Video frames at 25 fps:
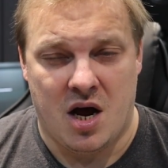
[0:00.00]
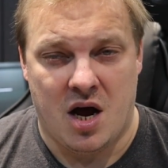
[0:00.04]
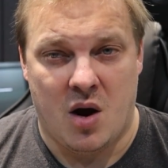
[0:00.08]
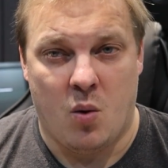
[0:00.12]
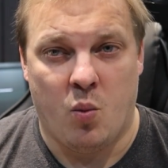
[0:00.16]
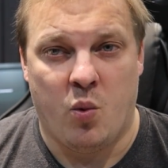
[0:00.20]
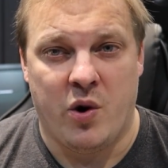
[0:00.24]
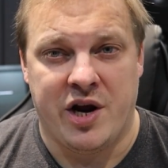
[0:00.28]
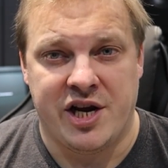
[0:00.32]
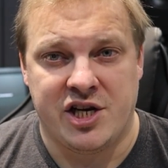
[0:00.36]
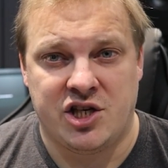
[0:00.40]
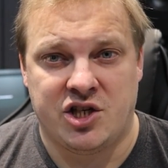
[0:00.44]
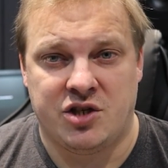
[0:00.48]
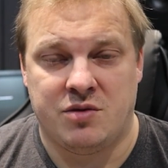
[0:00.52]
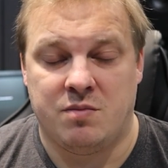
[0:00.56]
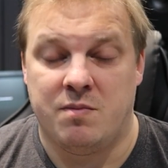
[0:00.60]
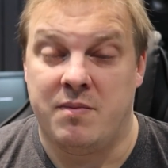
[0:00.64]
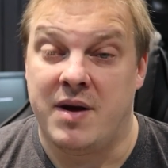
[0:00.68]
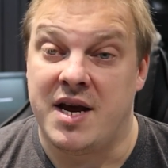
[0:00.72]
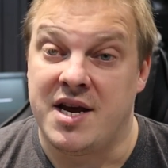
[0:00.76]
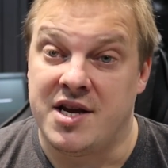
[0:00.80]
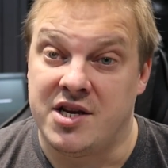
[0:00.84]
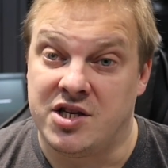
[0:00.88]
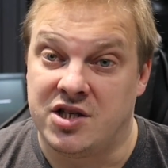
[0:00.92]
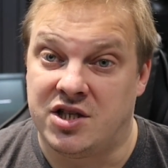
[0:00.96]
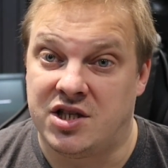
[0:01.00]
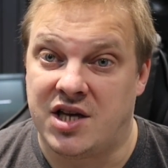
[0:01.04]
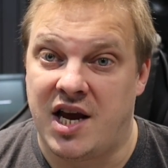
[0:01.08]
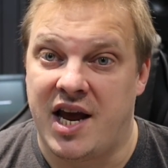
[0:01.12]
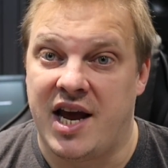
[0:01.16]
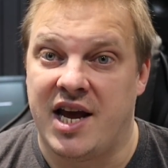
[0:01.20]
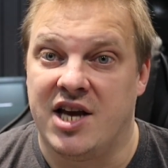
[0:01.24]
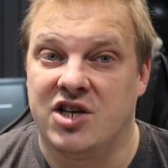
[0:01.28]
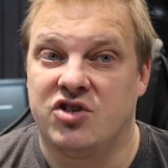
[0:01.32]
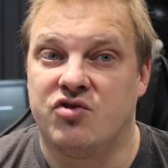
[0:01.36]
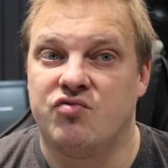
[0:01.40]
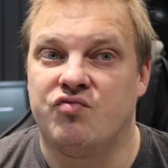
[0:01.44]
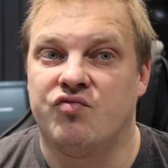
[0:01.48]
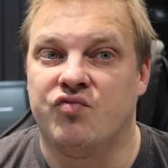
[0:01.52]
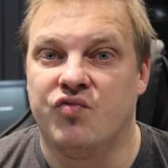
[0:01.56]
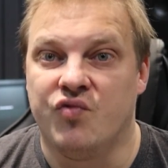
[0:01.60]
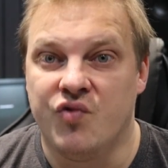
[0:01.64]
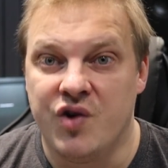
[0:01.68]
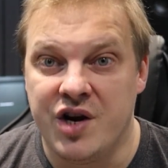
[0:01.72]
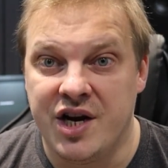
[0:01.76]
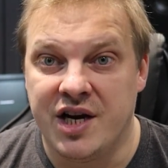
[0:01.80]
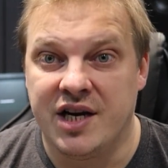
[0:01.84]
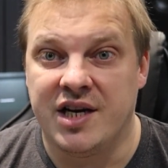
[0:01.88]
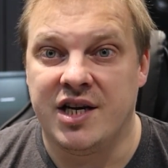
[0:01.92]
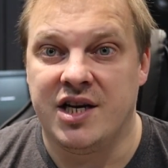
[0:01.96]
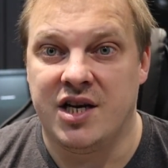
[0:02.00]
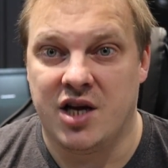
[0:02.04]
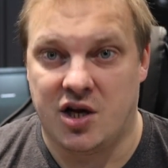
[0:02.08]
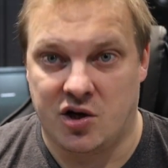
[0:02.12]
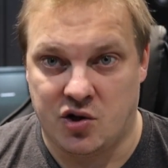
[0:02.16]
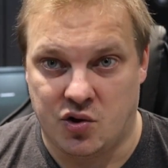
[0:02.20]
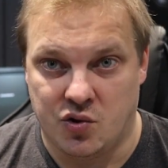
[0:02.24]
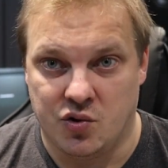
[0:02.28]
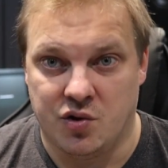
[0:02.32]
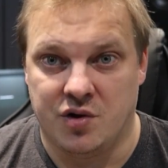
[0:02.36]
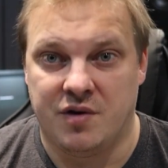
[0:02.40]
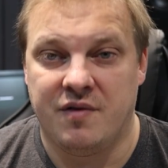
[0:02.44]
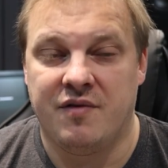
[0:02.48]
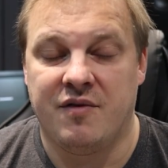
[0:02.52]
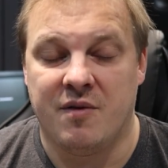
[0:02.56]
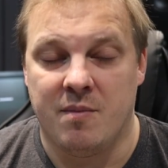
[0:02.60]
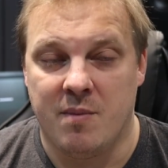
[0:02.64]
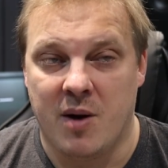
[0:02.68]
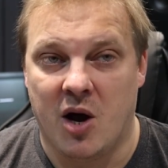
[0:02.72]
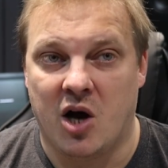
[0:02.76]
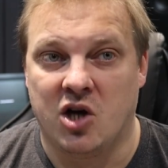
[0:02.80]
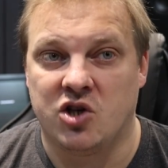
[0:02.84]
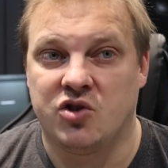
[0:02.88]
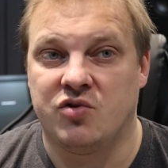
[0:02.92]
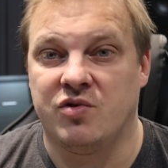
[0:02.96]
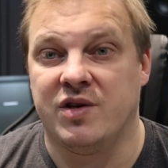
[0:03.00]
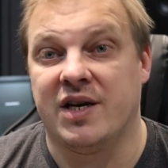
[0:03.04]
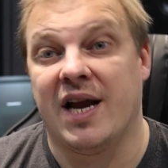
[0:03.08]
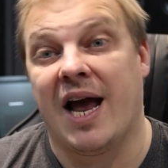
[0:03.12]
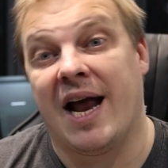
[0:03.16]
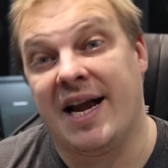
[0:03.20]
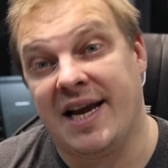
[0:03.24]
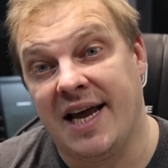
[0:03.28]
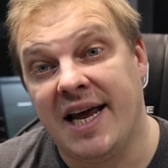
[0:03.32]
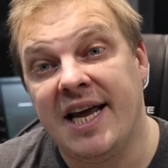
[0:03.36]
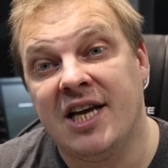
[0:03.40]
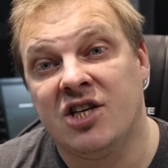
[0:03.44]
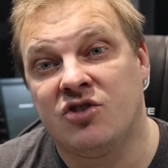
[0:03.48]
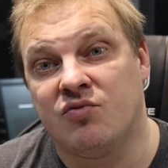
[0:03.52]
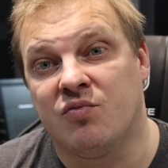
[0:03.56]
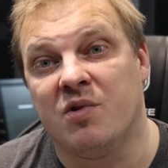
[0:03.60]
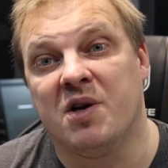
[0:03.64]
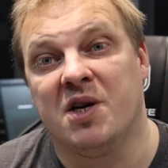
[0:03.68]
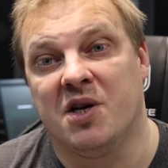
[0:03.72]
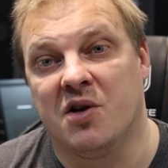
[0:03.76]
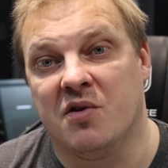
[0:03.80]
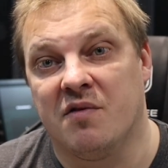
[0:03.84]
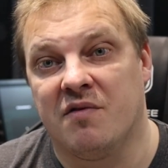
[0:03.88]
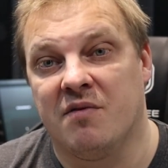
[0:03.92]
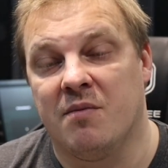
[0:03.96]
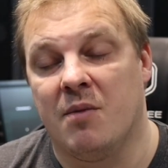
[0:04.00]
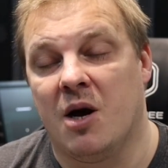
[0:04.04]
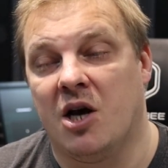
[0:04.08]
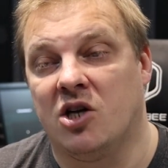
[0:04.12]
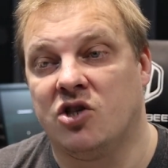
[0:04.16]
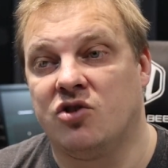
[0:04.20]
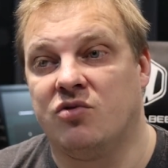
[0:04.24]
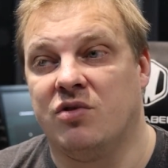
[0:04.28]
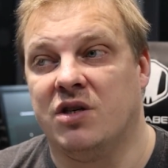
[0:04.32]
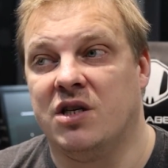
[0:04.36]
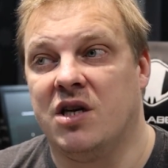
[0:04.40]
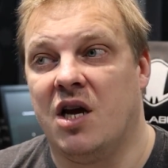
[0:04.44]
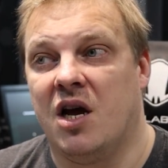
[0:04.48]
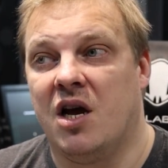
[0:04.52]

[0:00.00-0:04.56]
which means it's really good for mastering, and it is really good for mastering.